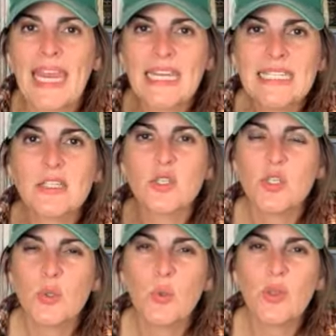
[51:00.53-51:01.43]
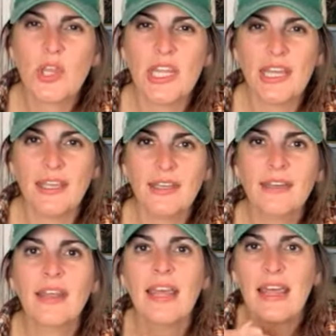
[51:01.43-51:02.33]
paint is too
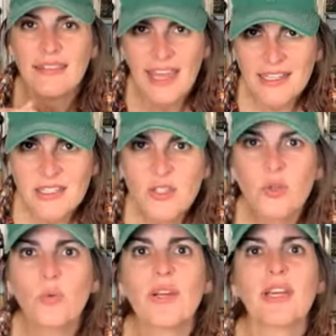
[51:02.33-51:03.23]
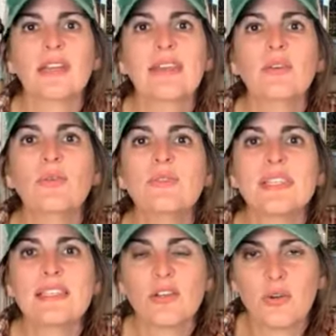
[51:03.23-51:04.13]
thin, that's too when it
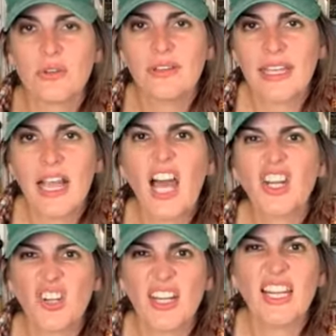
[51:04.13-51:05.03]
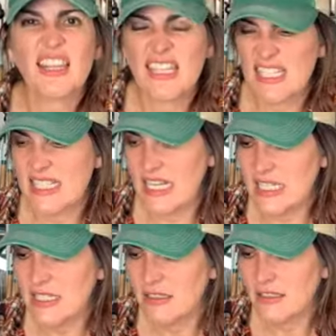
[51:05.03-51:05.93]
oozes or like underneath the
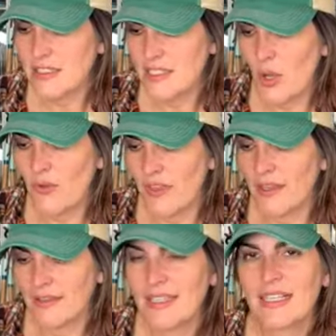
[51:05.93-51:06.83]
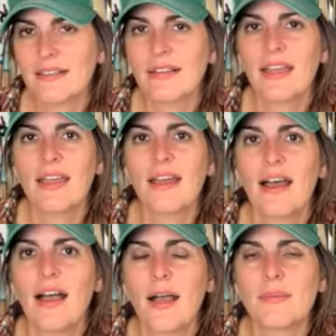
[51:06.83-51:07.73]
stencil. So the, the
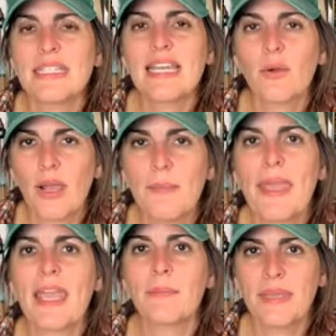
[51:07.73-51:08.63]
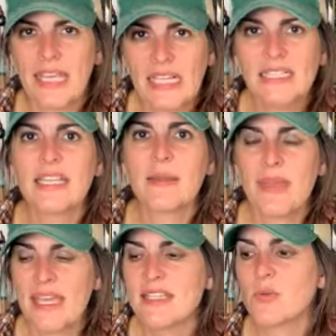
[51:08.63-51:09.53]
um, DIY paint being clay
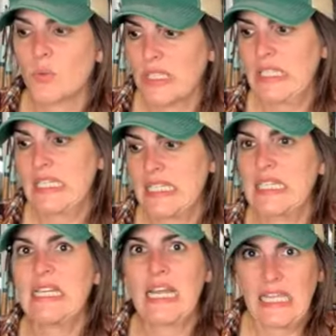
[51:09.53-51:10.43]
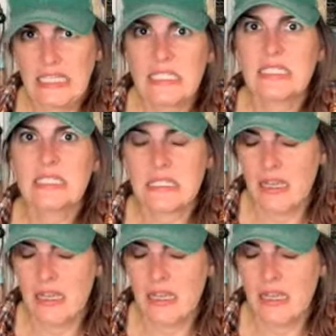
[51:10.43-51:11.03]
based really is a nice,